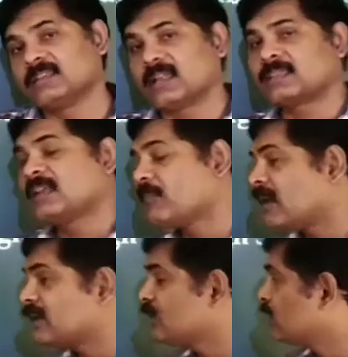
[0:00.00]
nothing
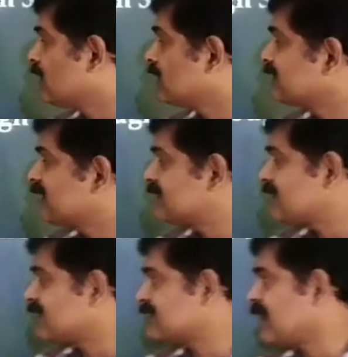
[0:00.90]
but your
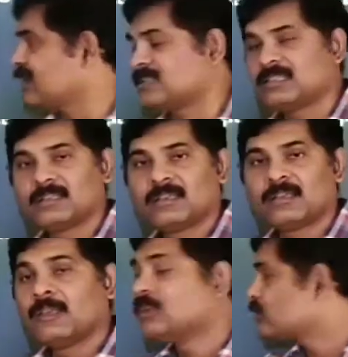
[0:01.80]
cystic stage.
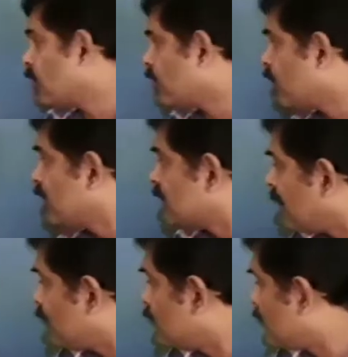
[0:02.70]
So there